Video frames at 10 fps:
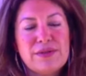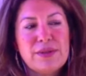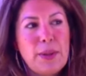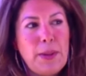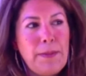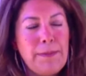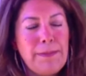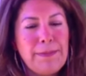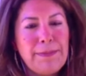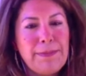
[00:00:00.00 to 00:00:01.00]

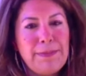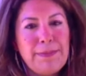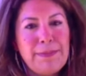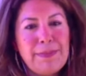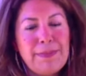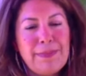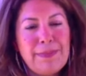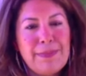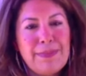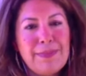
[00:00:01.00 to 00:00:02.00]

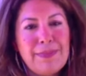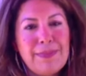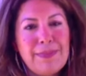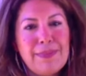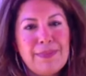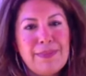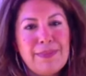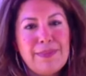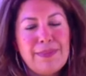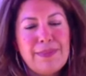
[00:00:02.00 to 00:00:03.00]

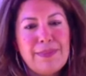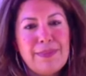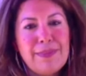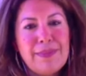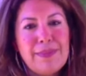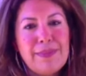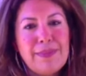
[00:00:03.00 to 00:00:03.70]
Nobody speaks.